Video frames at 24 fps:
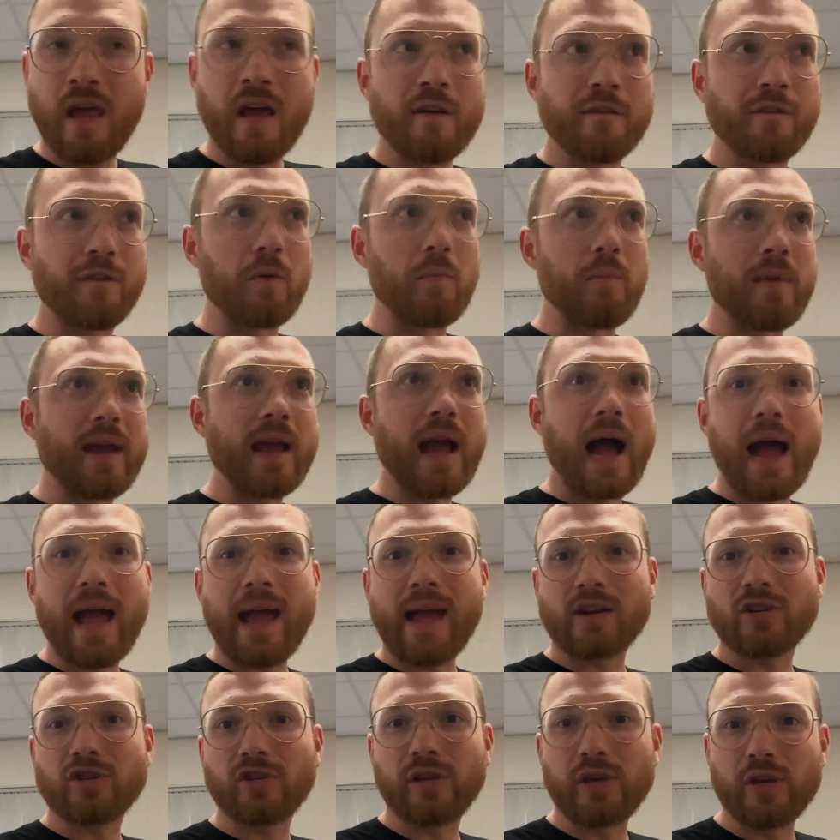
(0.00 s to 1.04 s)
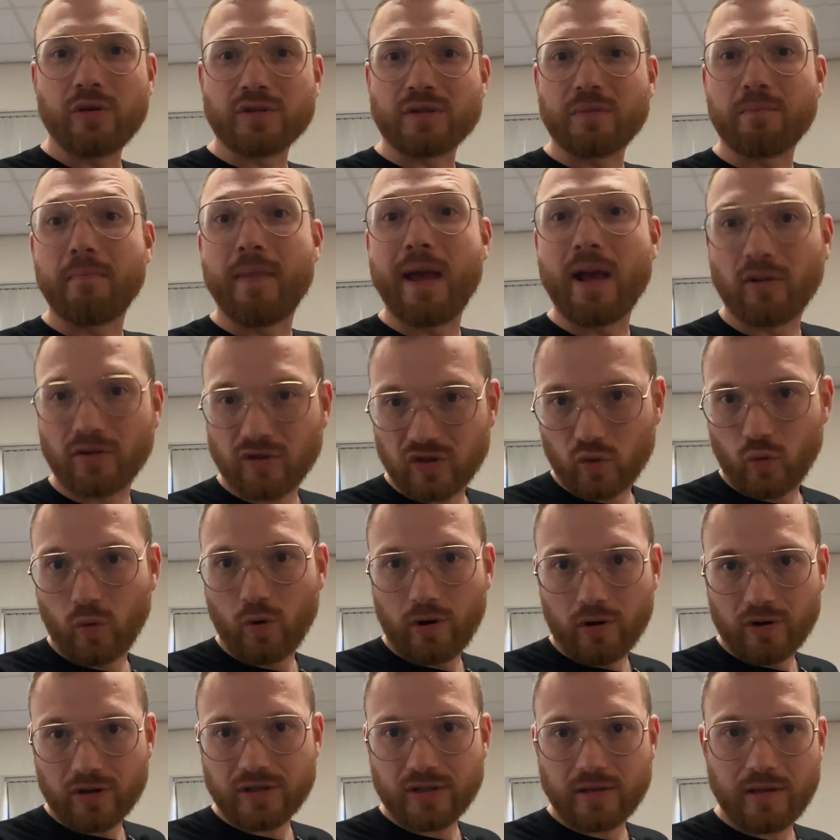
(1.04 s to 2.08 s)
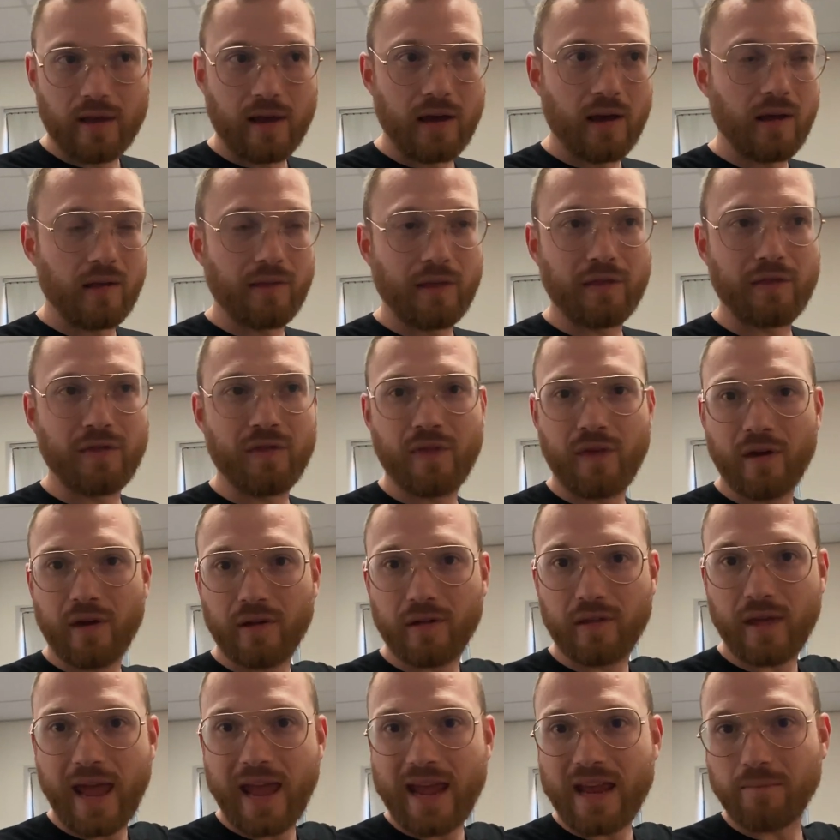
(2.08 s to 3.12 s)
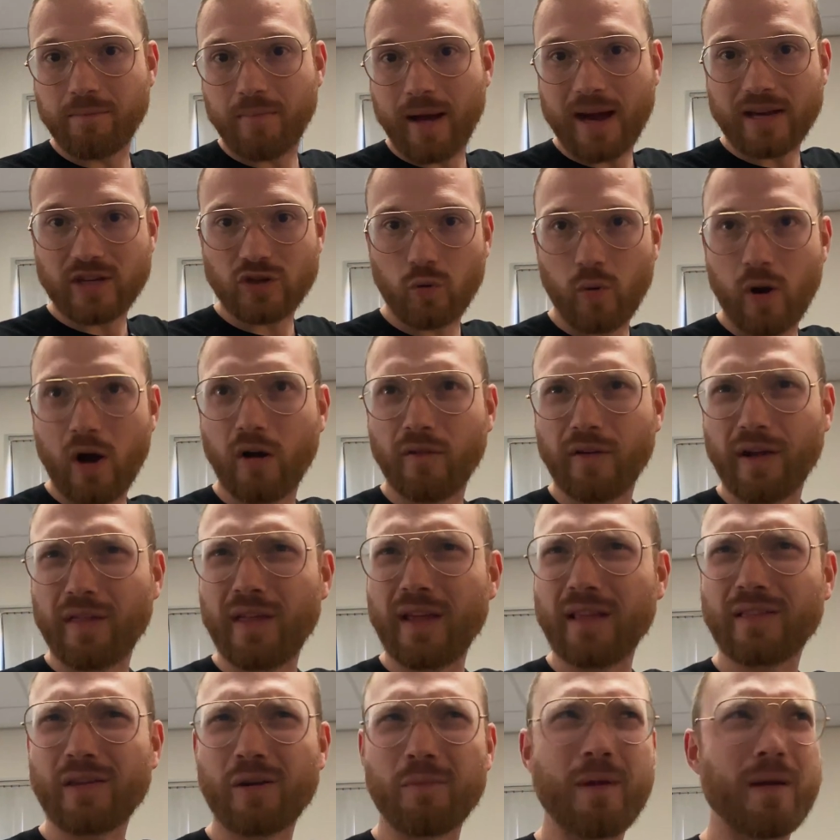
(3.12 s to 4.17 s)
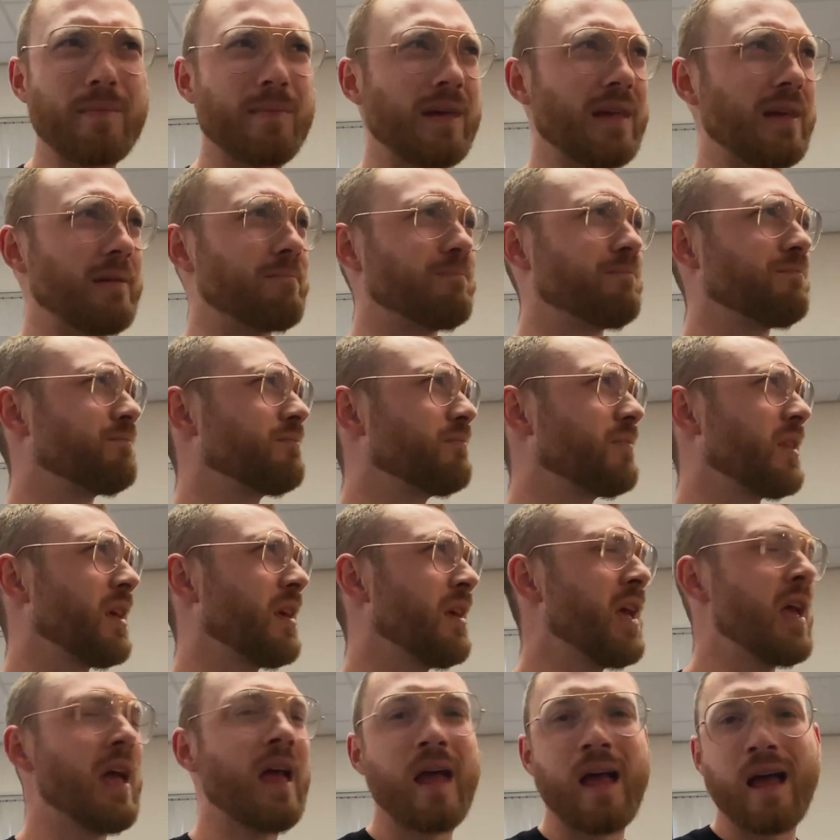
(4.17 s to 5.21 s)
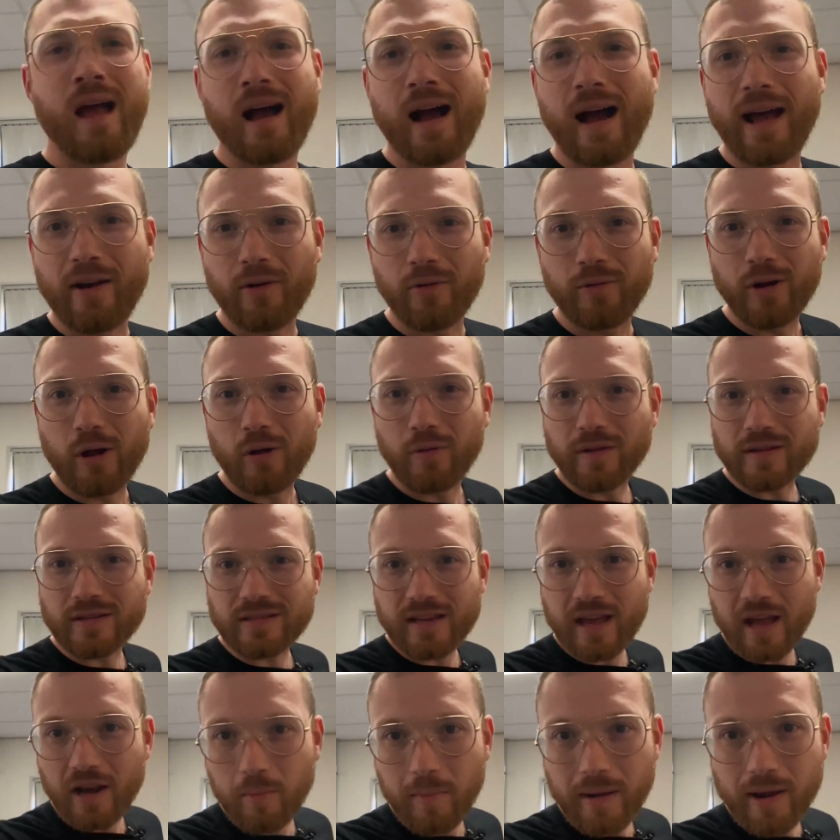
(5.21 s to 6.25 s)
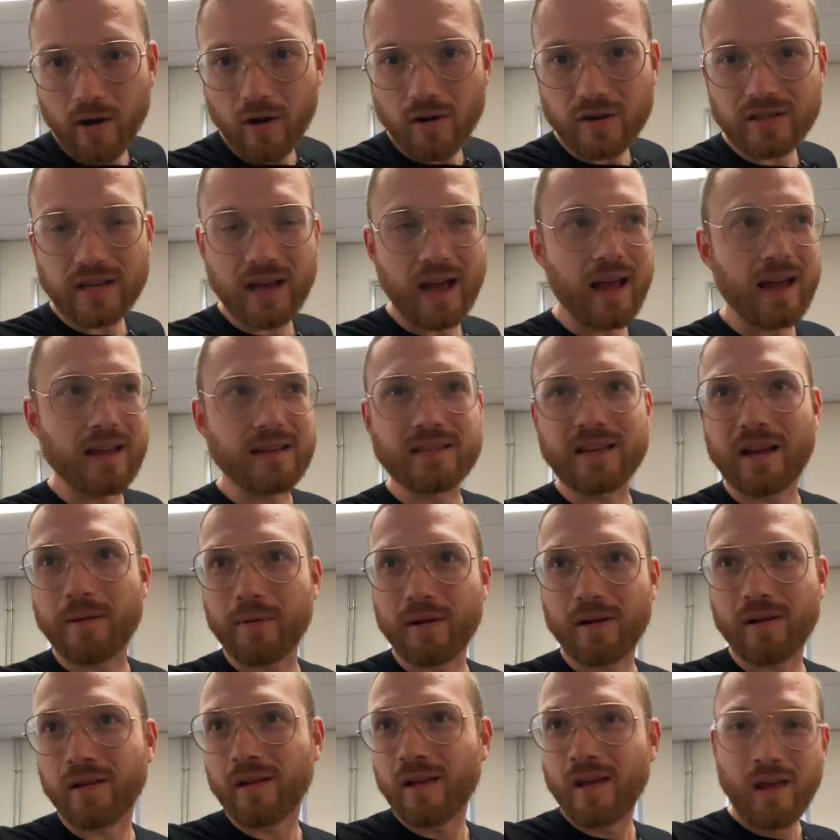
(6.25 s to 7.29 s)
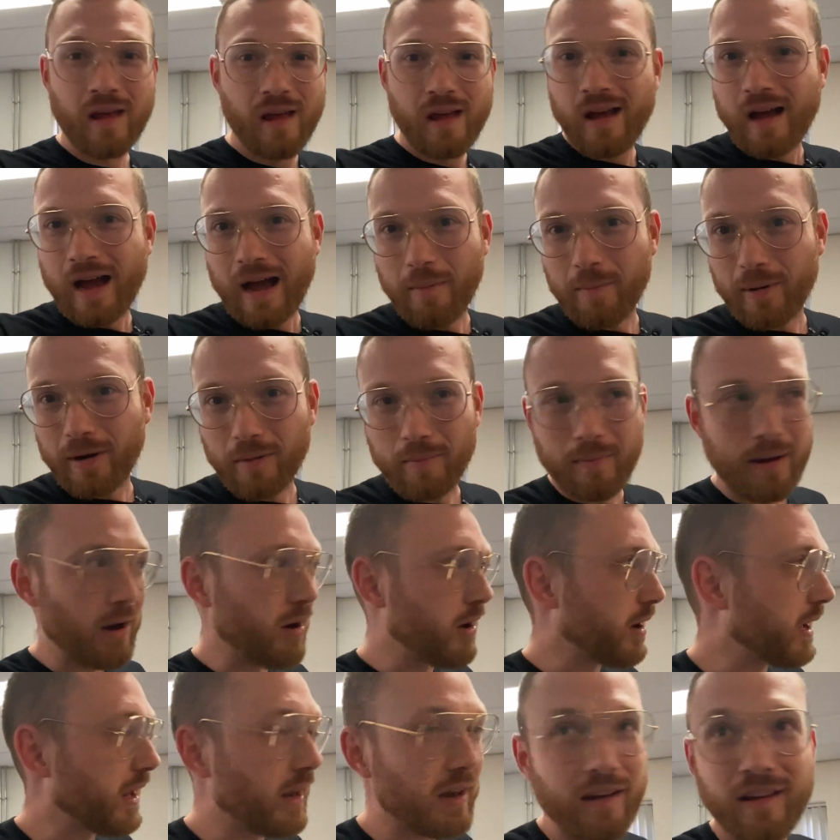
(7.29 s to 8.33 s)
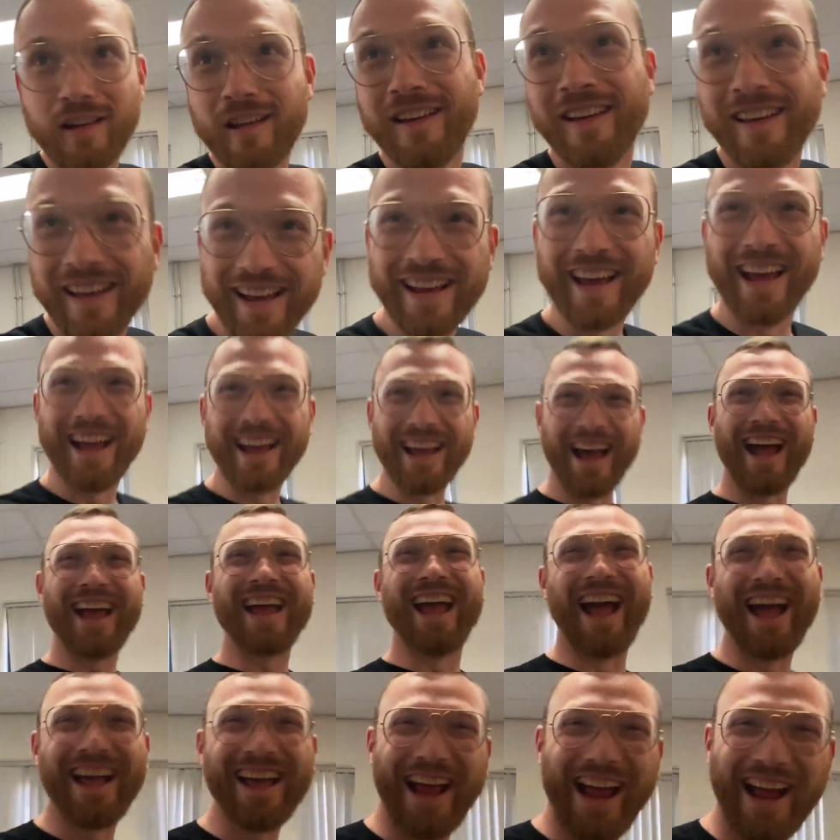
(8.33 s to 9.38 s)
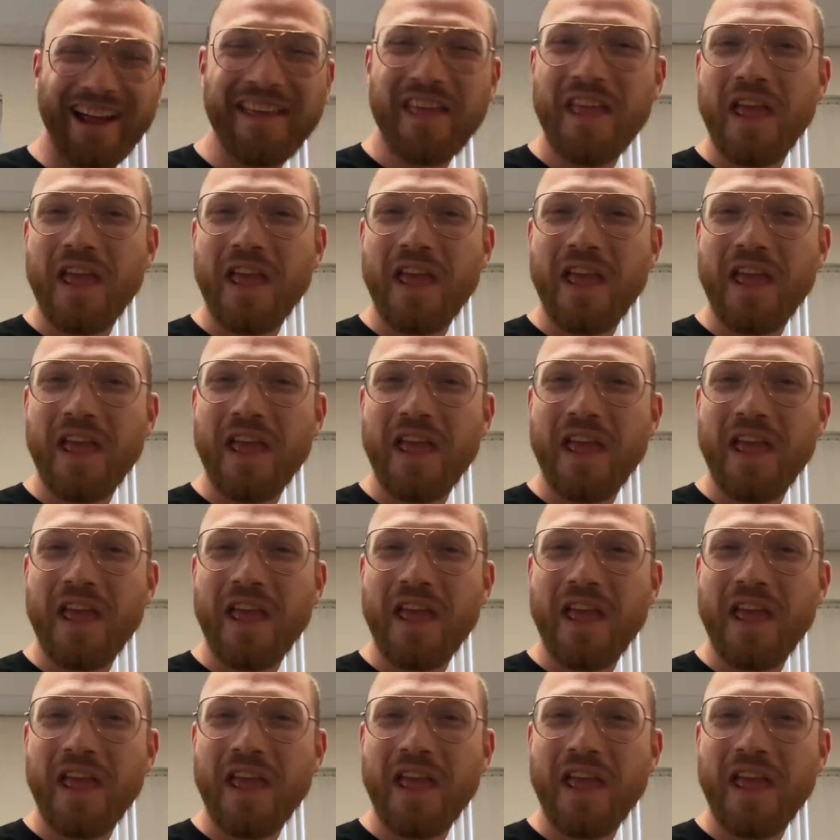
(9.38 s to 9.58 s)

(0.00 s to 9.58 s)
For me, I actually used mail sorters, the 8x12. I think they're maybe, I don't know the centimeters, guys. I'm an American.